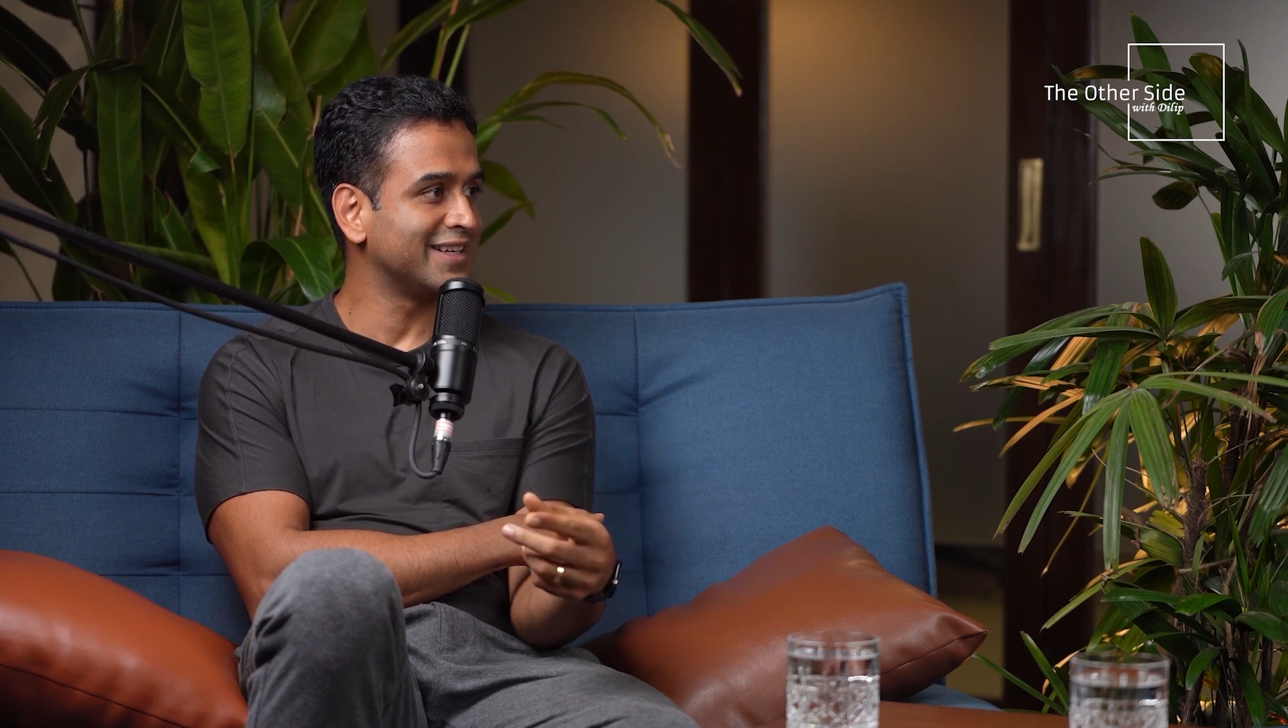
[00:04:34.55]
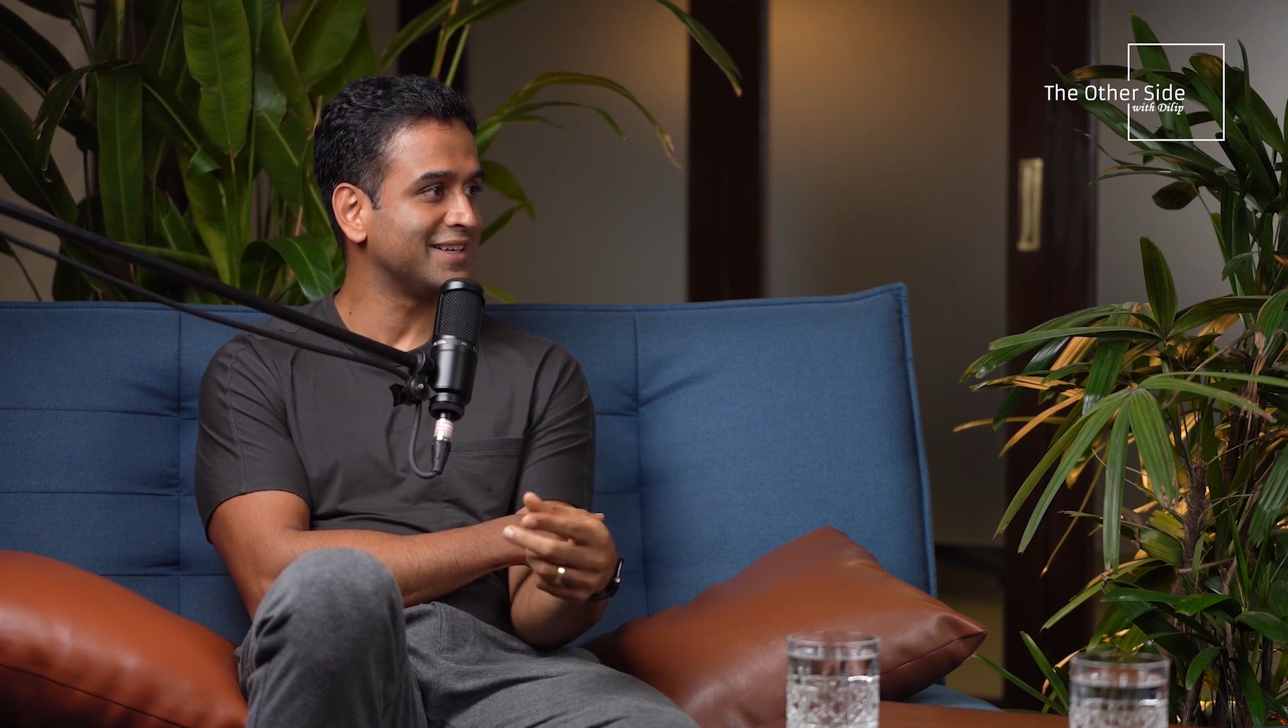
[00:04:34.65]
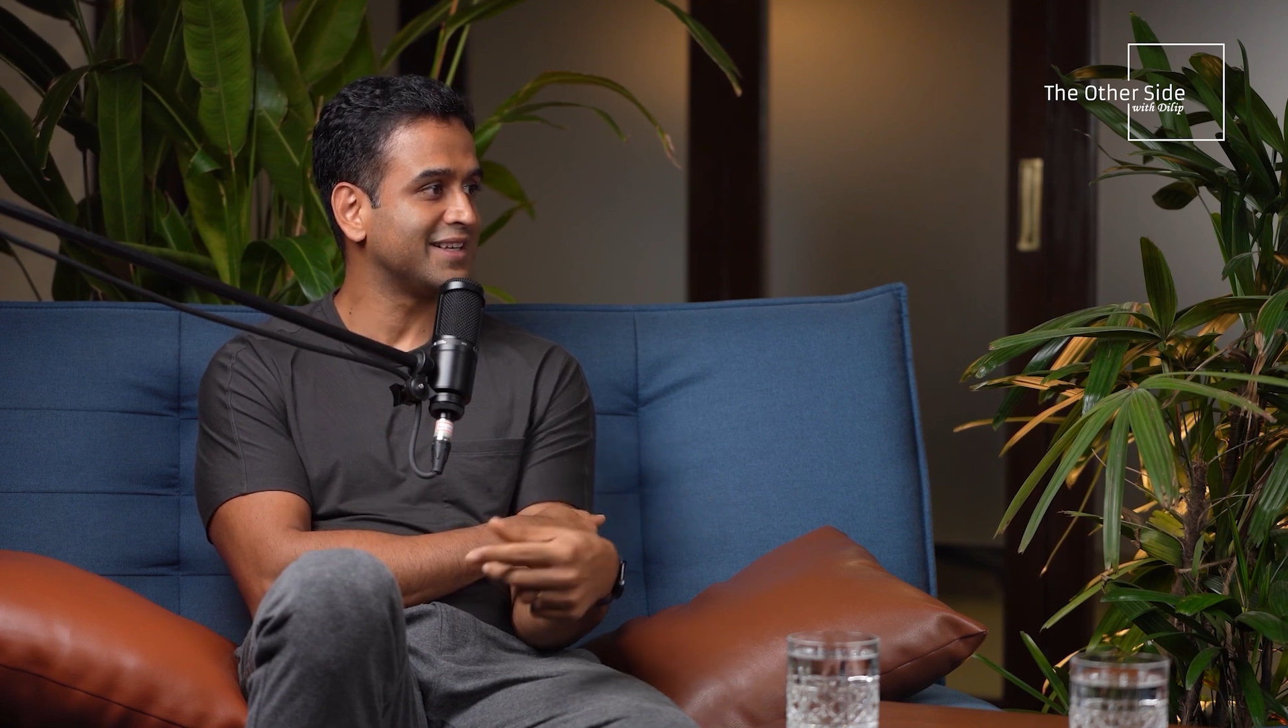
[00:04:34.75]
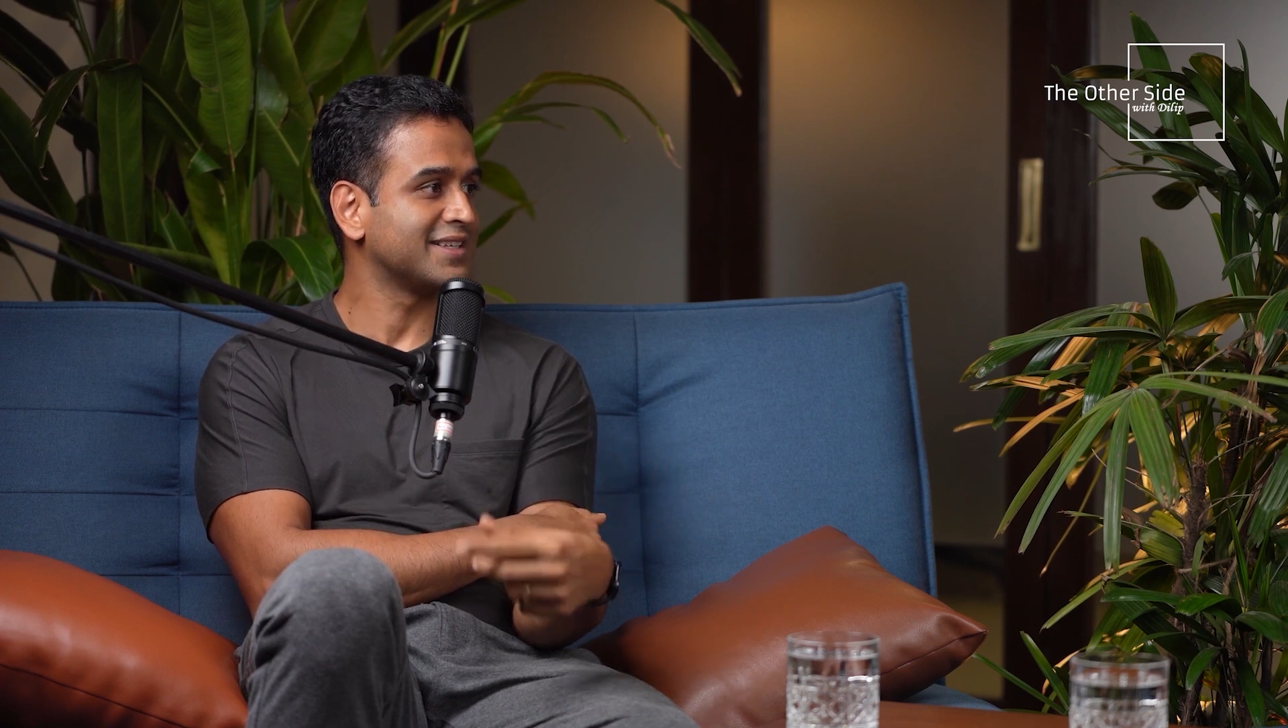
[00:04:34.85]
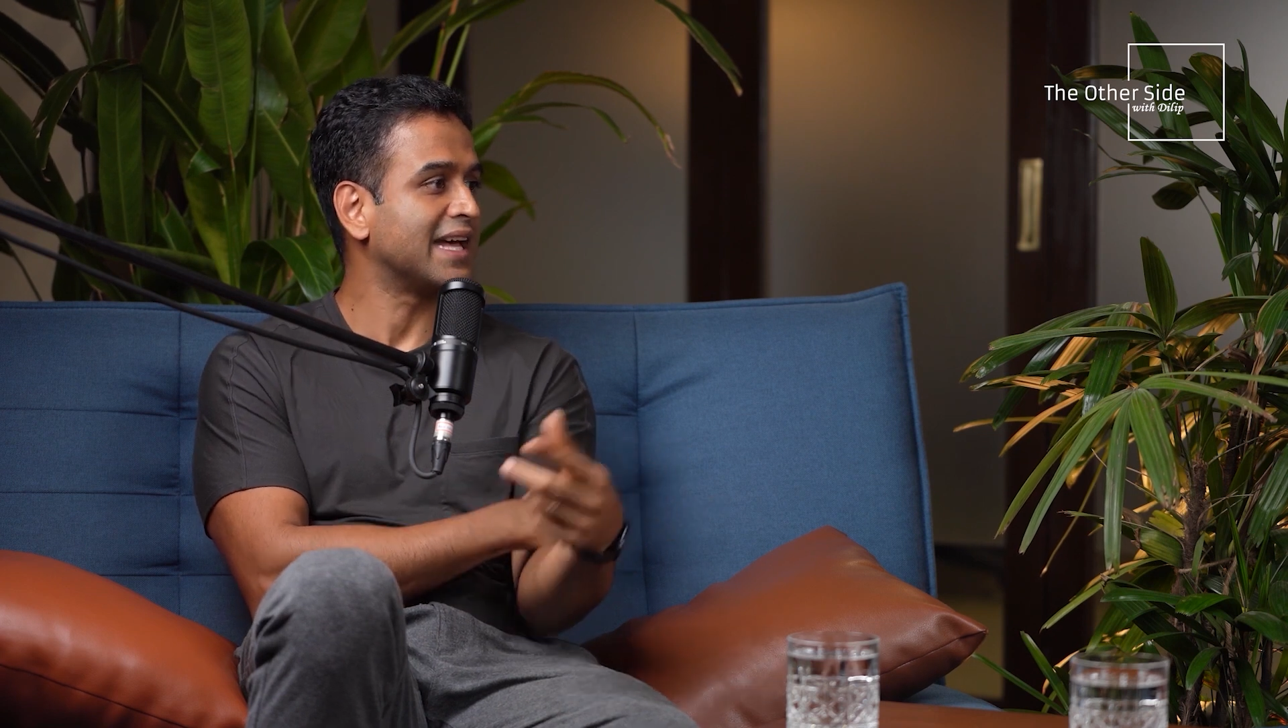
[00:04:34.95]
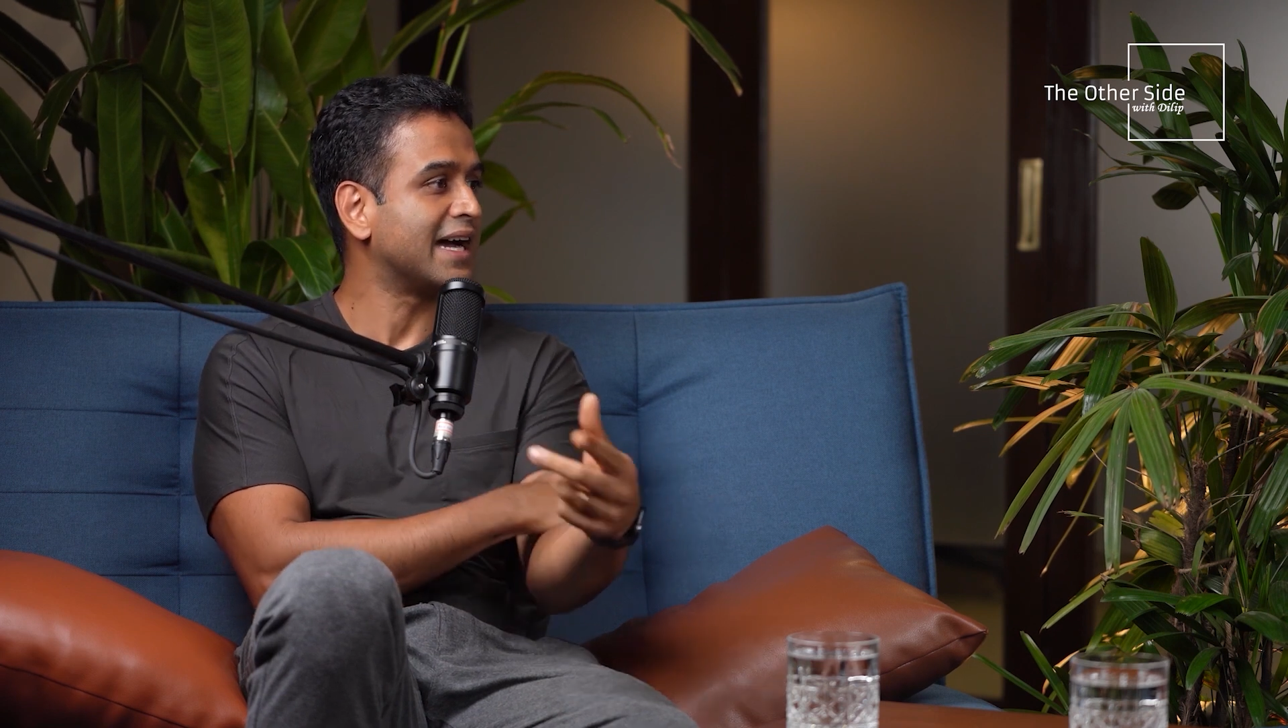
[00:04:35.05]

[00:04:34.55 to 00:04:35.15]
that there is